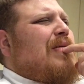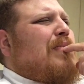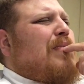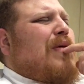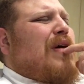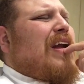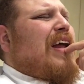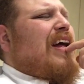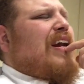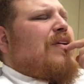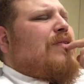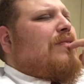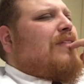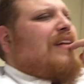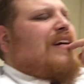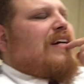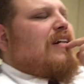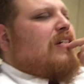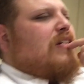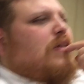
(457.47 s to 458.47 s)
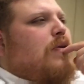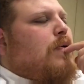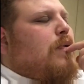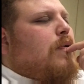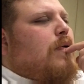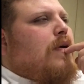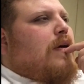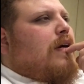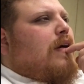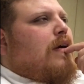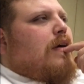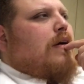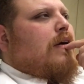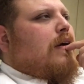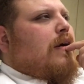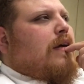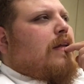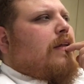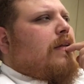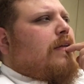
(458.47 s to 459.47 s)
but I don't think so.
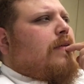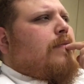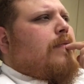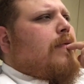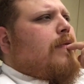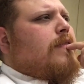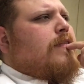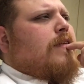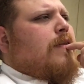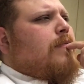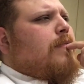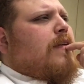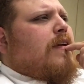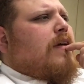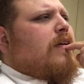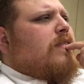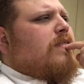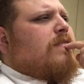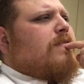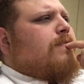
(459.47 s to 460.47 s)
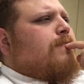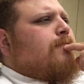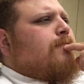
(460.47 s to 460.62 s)
They may have been something else.